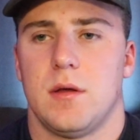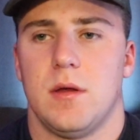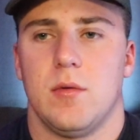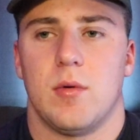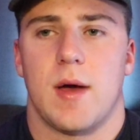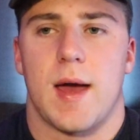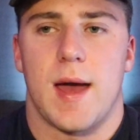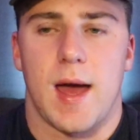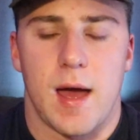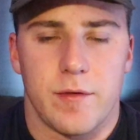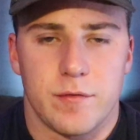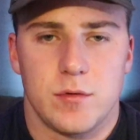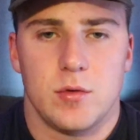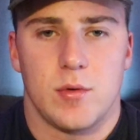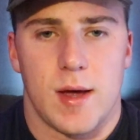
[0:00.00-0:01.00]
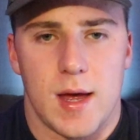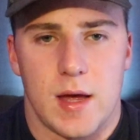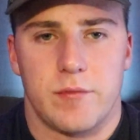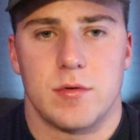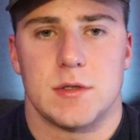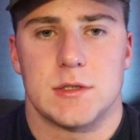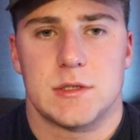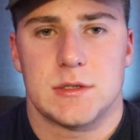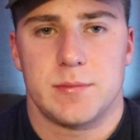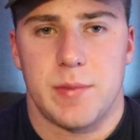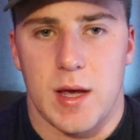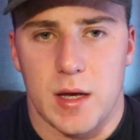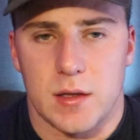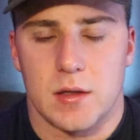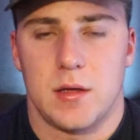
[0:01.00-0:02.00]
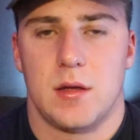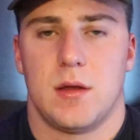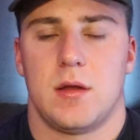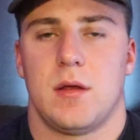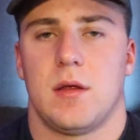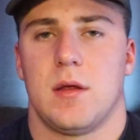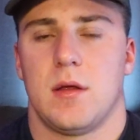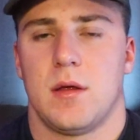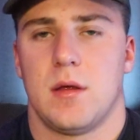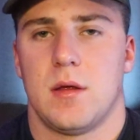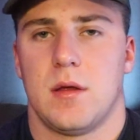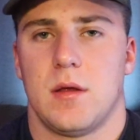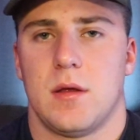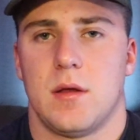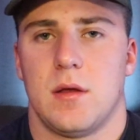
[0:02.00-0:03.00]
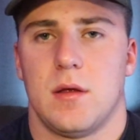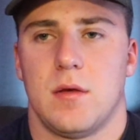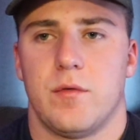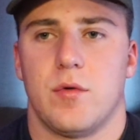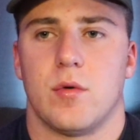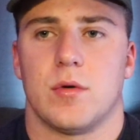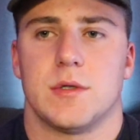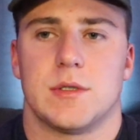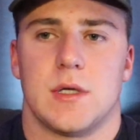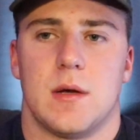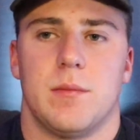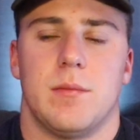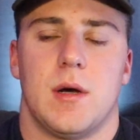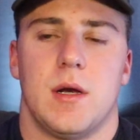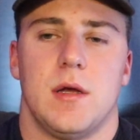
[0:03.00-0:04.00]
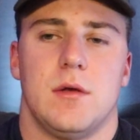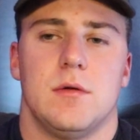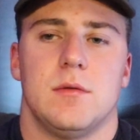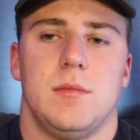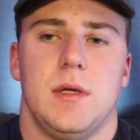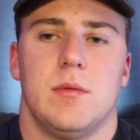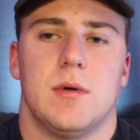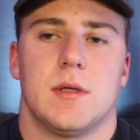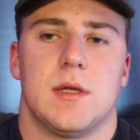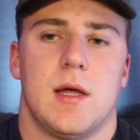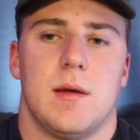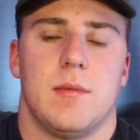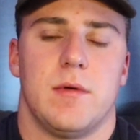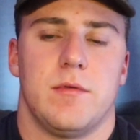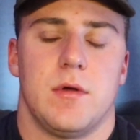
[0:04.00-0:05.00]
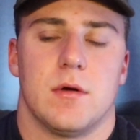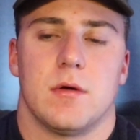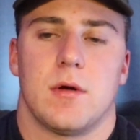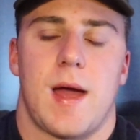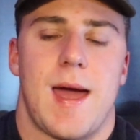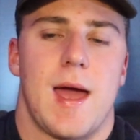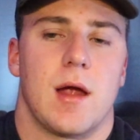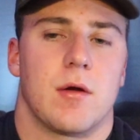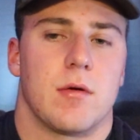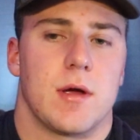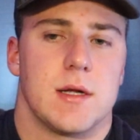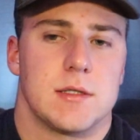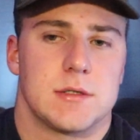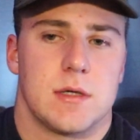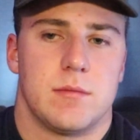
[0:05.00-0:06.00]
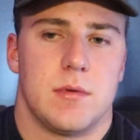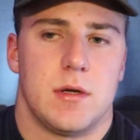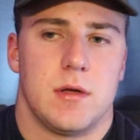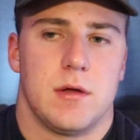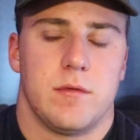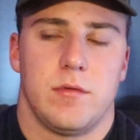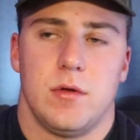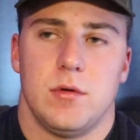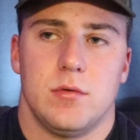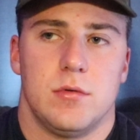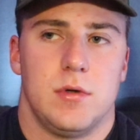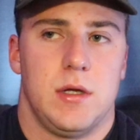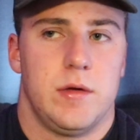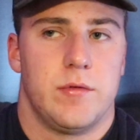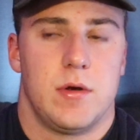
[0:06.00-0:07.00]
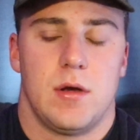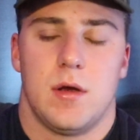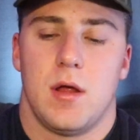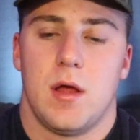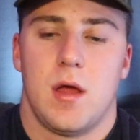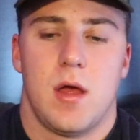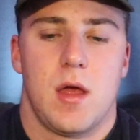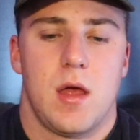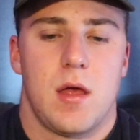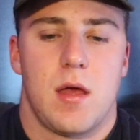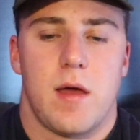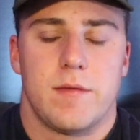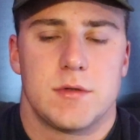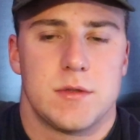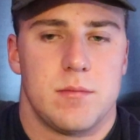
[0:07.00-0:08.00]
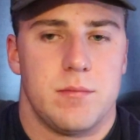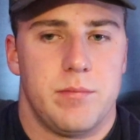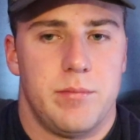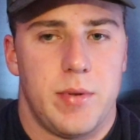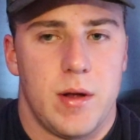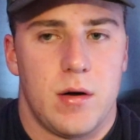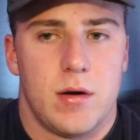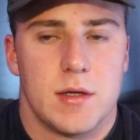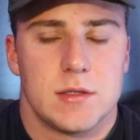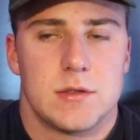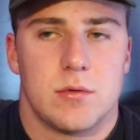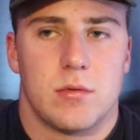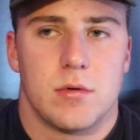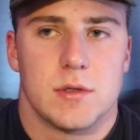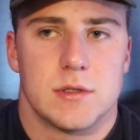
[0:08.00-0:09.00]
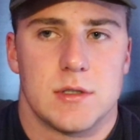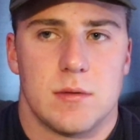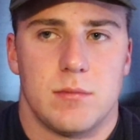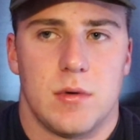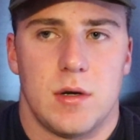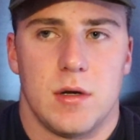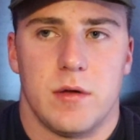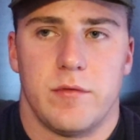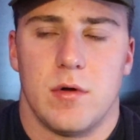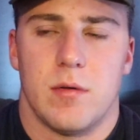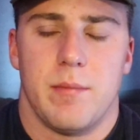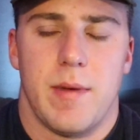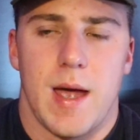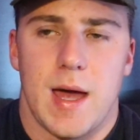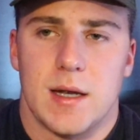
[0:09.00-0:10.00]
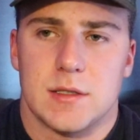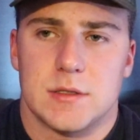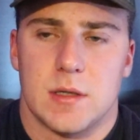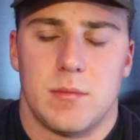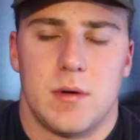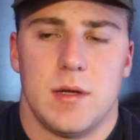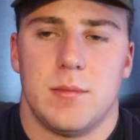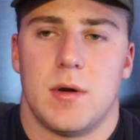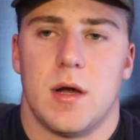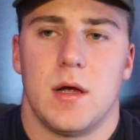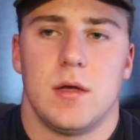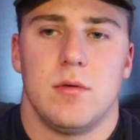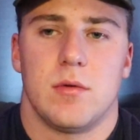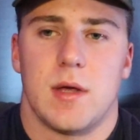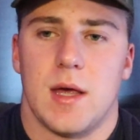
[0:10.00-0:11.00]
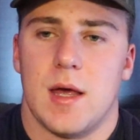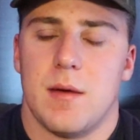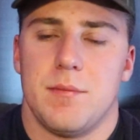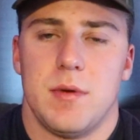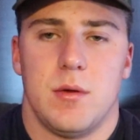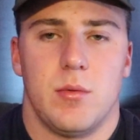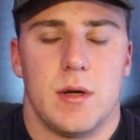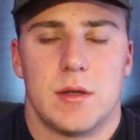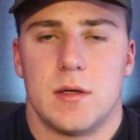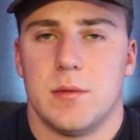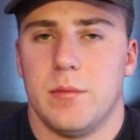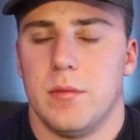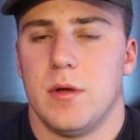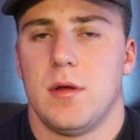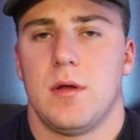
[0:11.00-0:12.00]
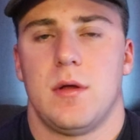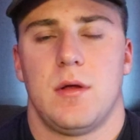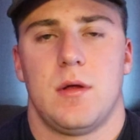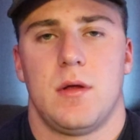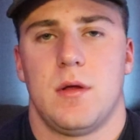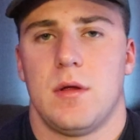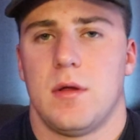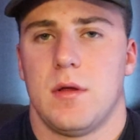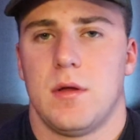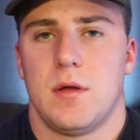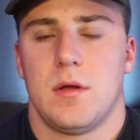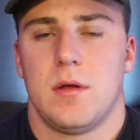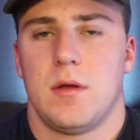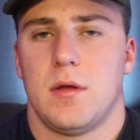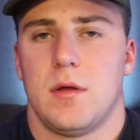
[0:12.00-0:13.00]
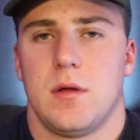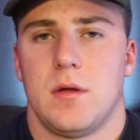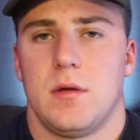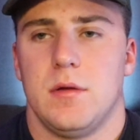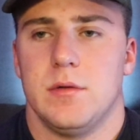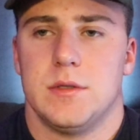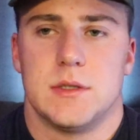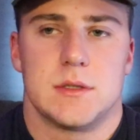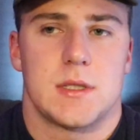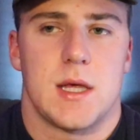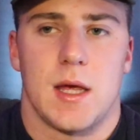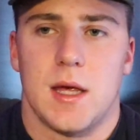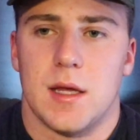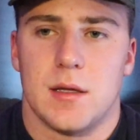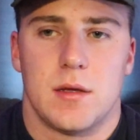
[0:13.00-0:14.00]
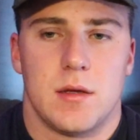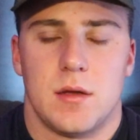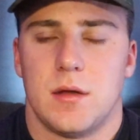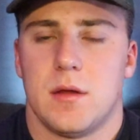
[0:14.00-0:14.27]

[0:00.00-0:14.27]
You have to have respect for somebody to be with them. If you're angry at somebody, if you even have some bitterness towards somebody, if you're mad at somebody, bro, you can't be with them. You just can't.